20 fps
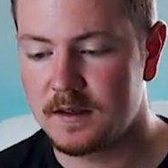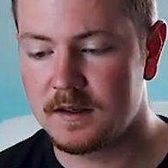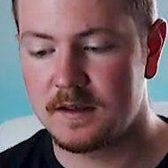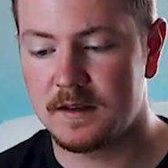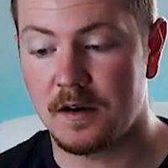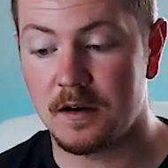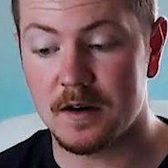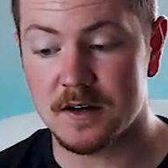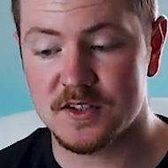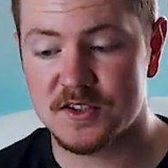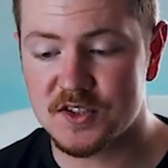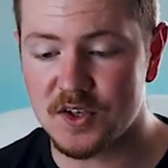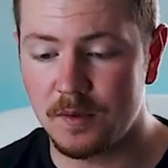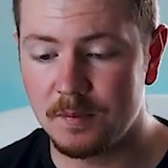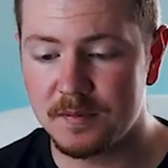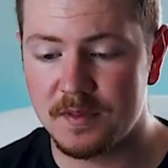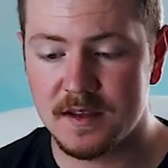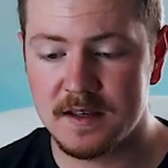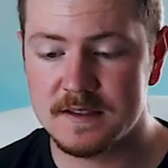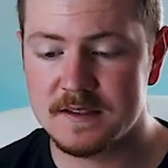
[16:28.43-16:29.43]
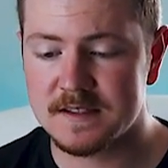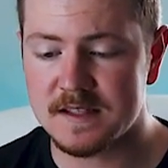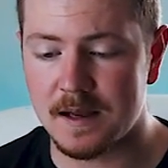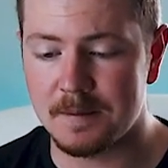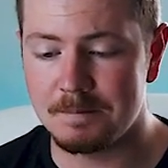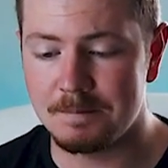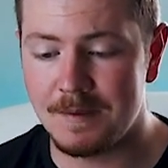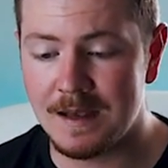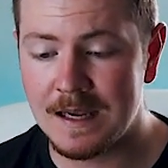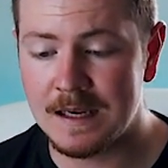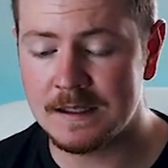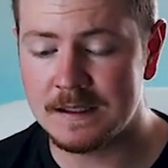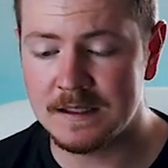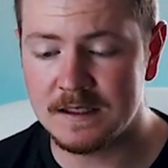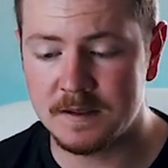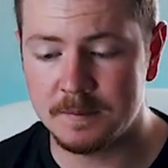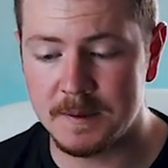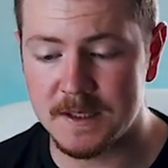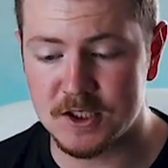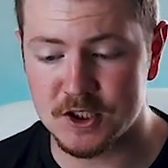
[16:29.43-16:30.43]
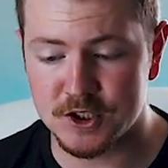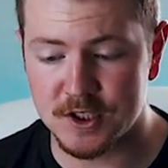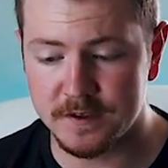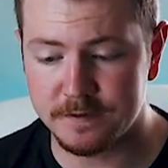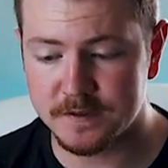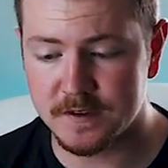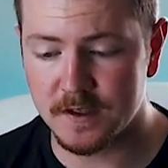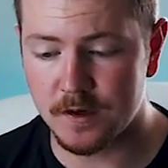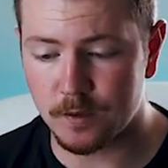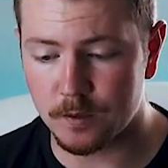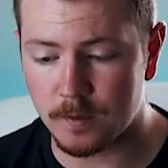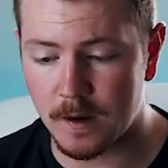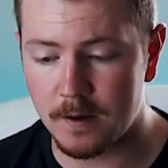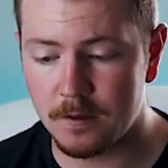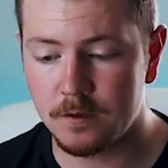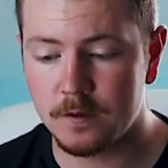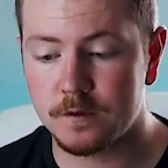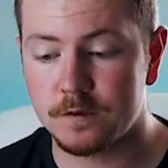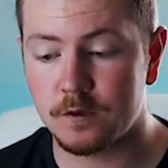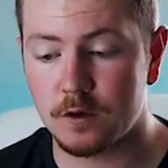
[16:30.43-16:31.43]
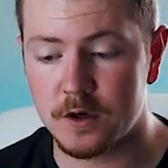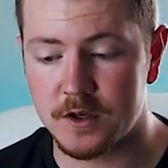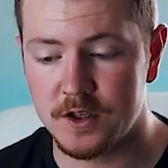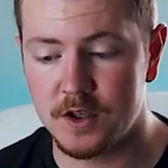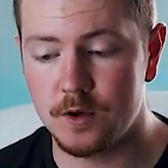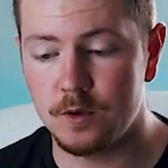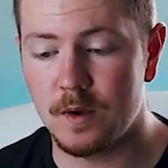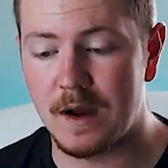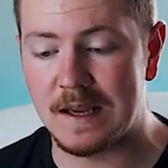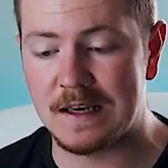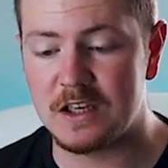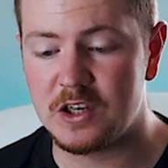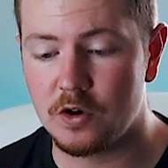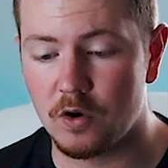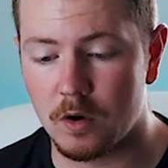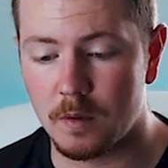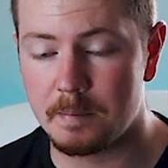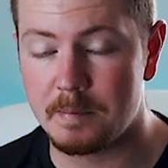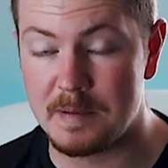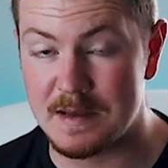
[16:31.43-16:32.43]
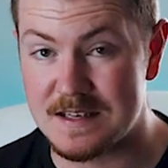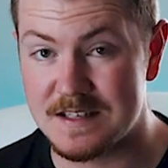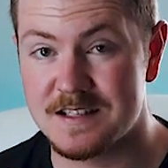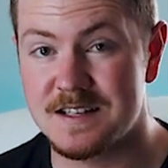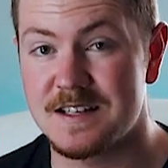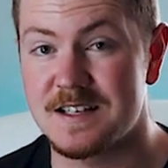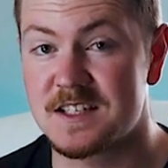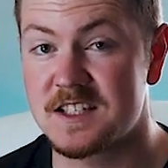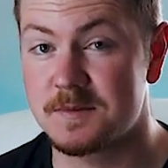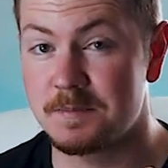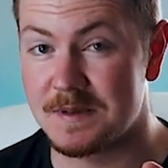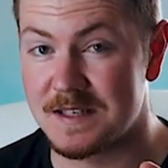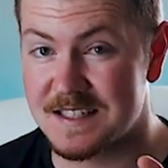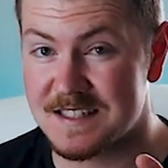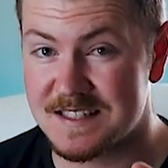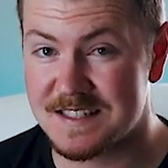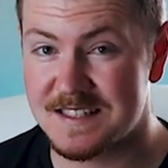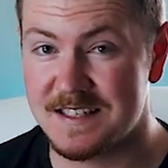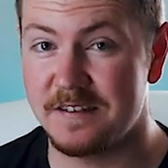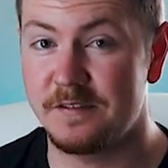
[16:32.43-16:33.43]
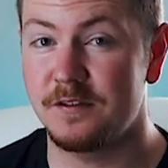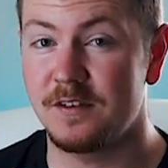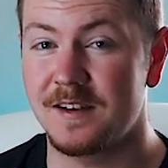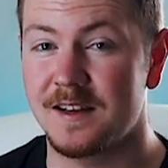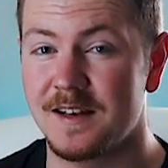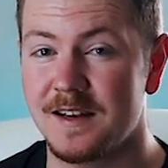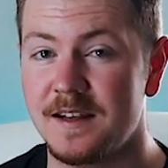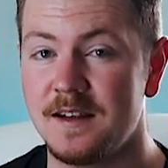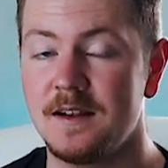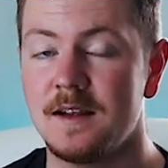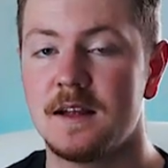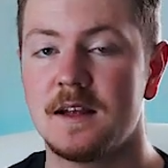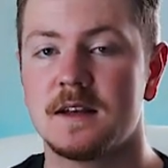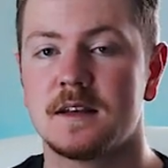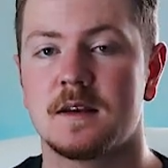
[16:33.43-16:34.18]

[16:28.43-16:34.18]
There are some things that may need to be shifted around for you and your business specifically